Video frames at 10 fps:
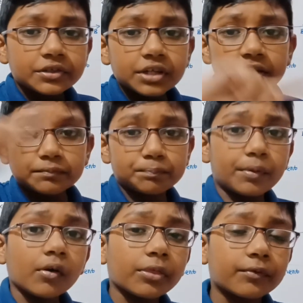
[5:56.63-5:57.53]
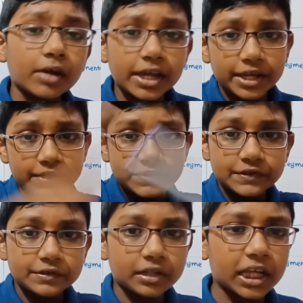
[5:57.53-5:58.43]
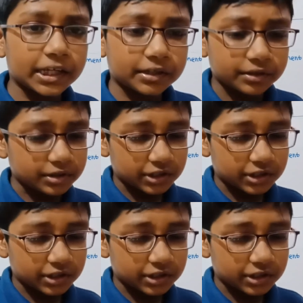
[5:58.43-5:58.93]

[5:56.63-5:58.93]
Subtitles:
just both ways, like